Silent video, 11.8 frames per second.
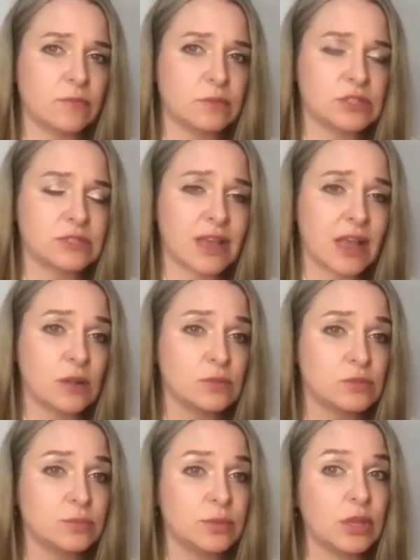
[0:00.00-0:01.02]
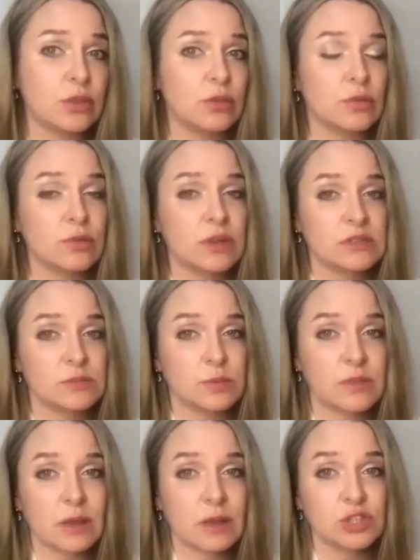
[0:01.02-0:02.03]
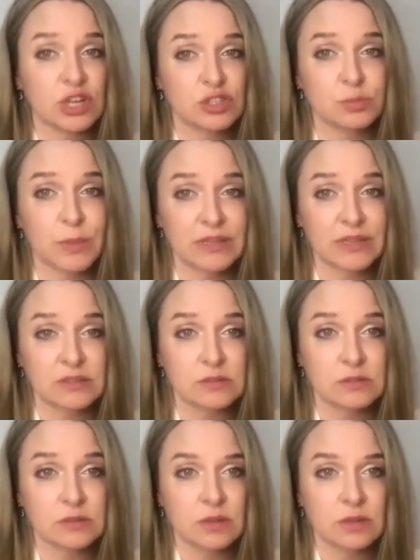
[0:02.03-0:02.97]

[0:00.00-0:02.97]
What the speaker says: which is how to be curious without judgment.